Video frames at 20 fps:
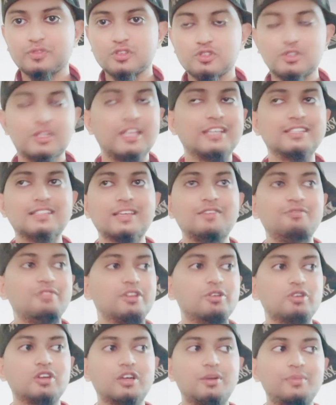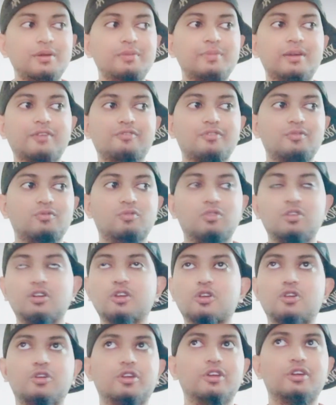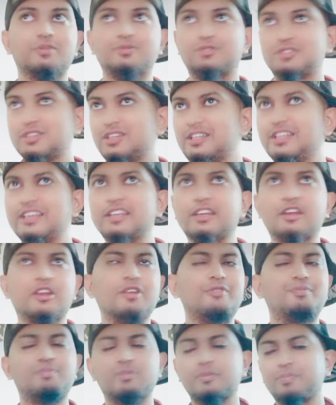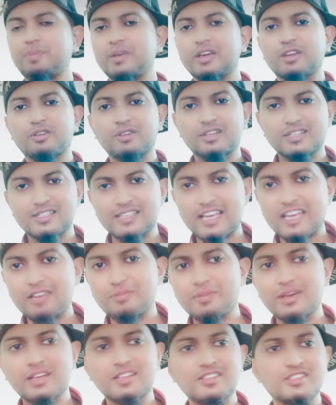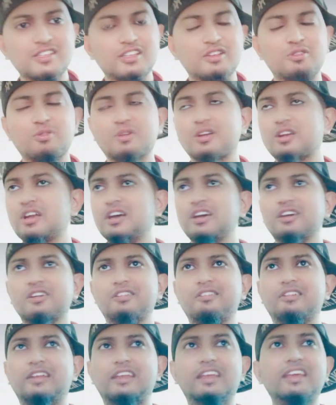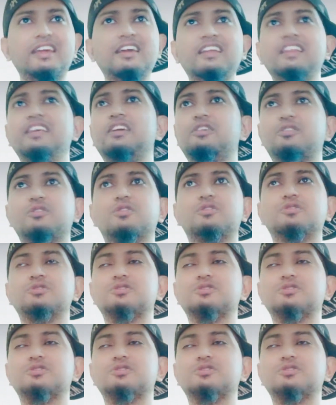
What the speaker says: So next time when you're coming back from work, or you have studied and you prepared your assignments, and you are really,